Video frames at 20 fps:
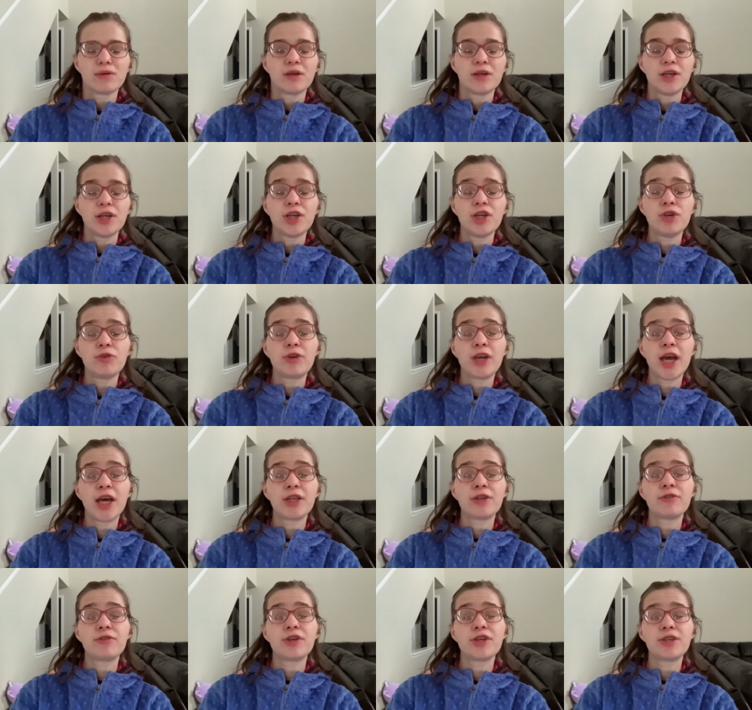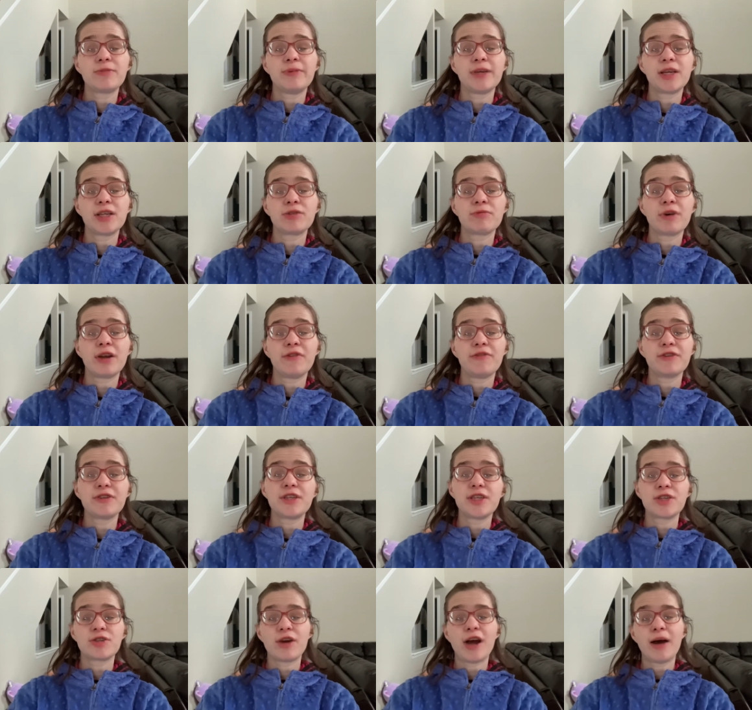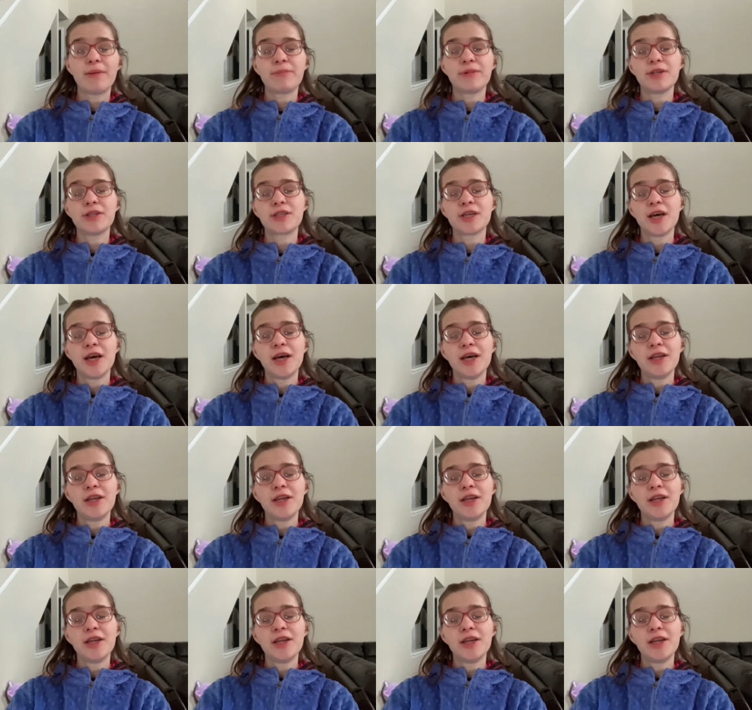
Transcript: you can't do this because what if a seizure happens?